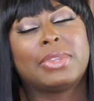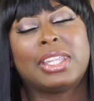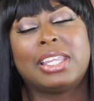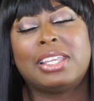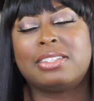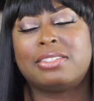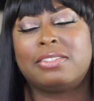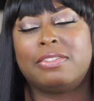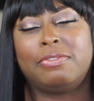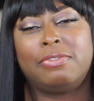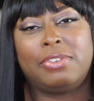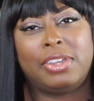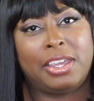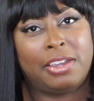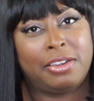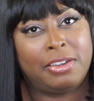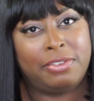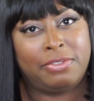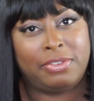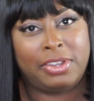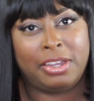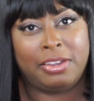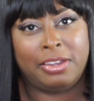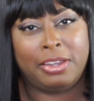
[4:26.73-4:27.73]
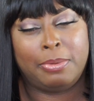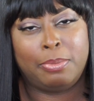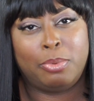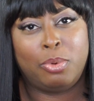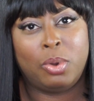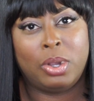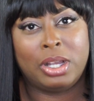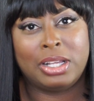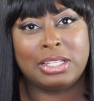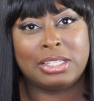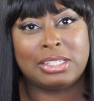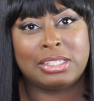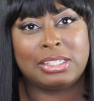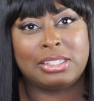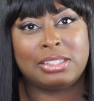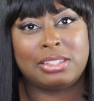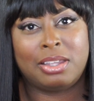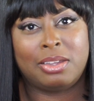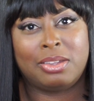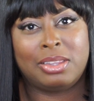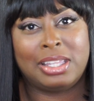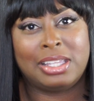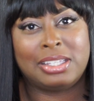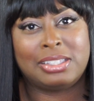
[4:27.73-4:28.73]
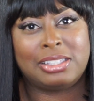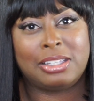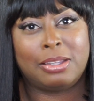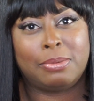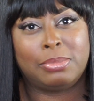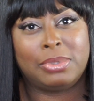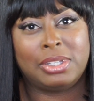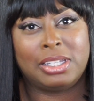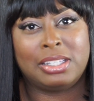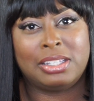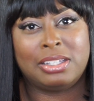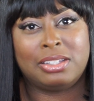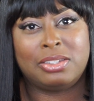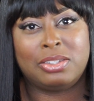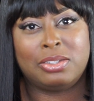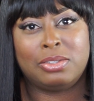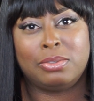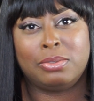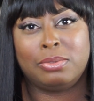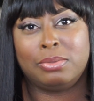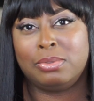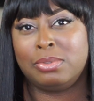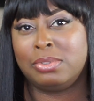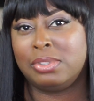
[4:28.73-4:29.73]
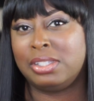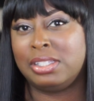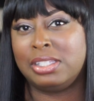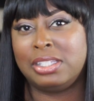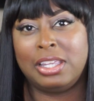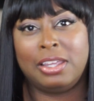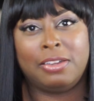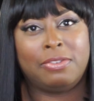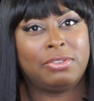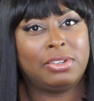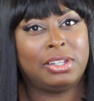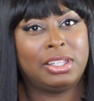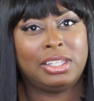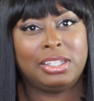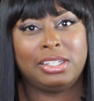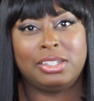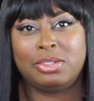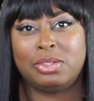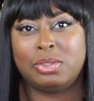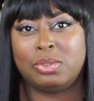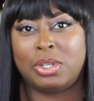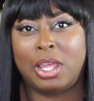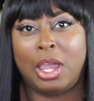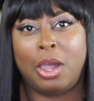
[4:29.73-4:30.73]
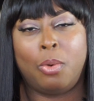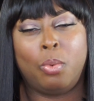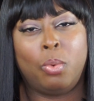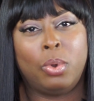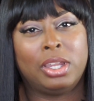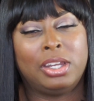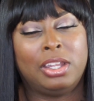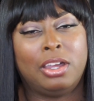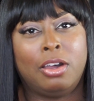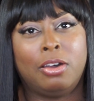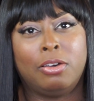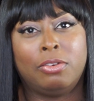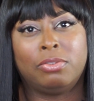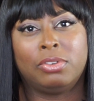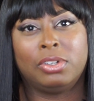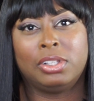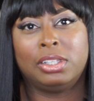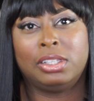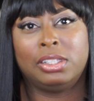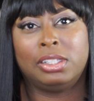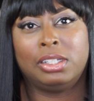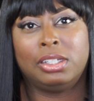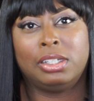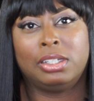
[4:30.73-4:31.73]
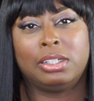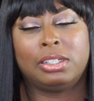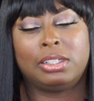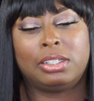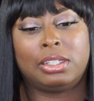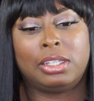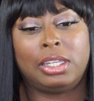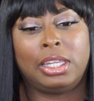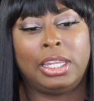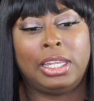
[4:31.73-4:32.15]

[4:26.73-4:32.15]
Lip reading: is very, very important. So that's something that you definitely do not want to overlook.